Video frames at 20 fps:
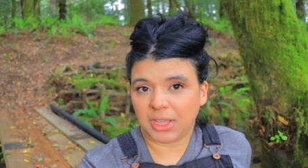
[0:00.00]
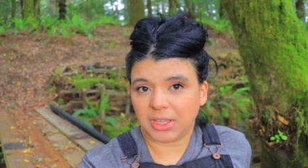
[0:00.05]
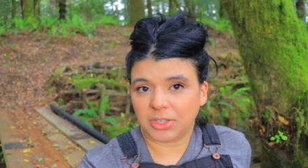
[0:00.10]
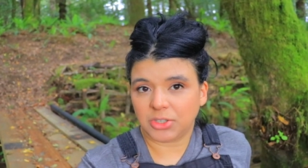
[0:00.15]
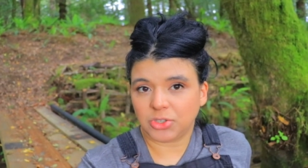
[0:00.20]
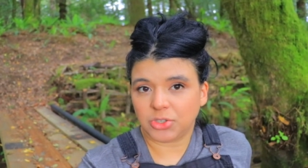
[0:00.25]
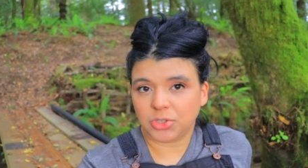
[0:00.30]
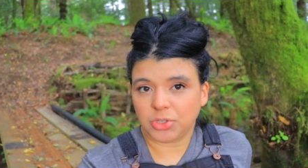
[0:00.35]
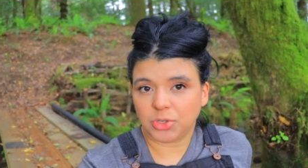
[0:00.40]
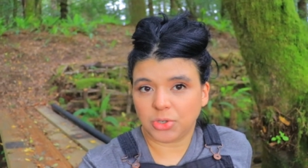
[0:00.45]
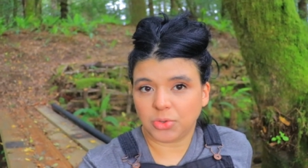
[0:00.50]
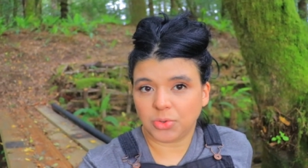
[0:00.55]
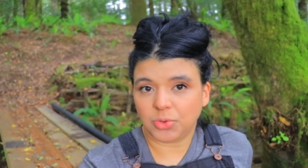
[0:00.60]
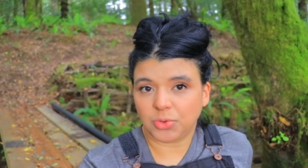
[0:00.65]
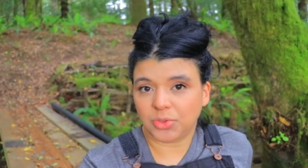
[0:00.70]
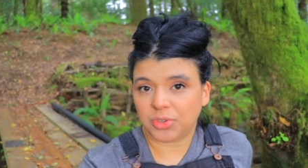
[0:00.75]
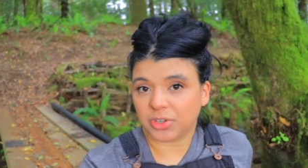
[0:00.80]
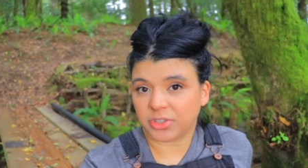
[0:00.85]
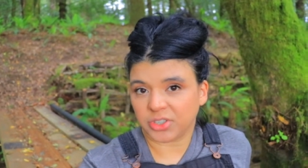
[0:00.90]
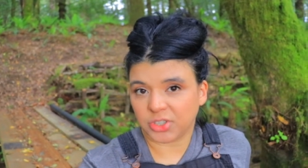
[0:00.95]

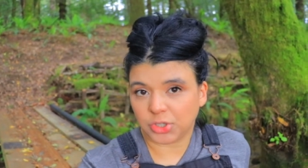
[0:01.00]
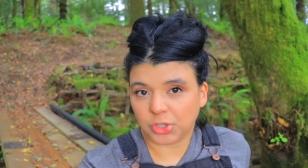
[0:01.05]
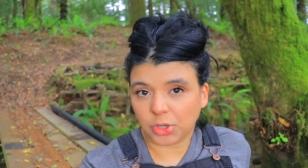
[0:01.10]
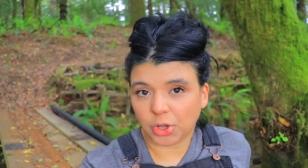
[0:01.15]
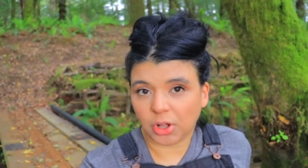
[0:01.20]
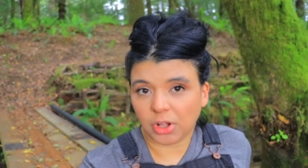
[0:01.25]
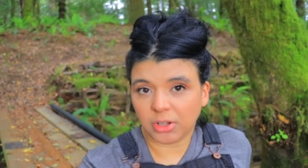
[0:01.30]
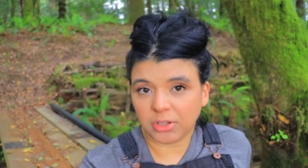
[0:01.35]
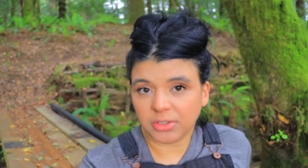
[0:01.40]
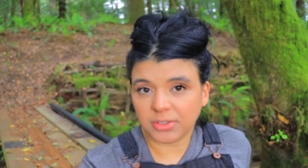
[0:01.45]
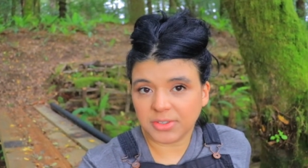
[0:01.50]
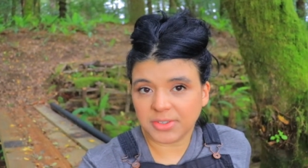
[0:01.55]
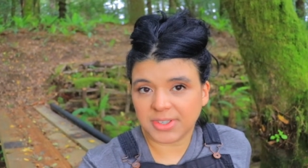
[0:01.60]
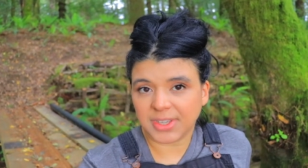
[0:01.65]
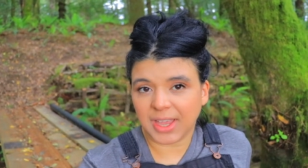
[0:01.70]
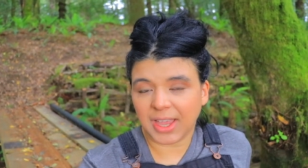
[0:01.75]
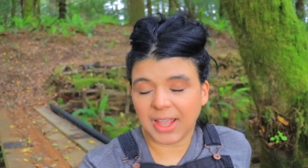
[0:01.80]
into their stalls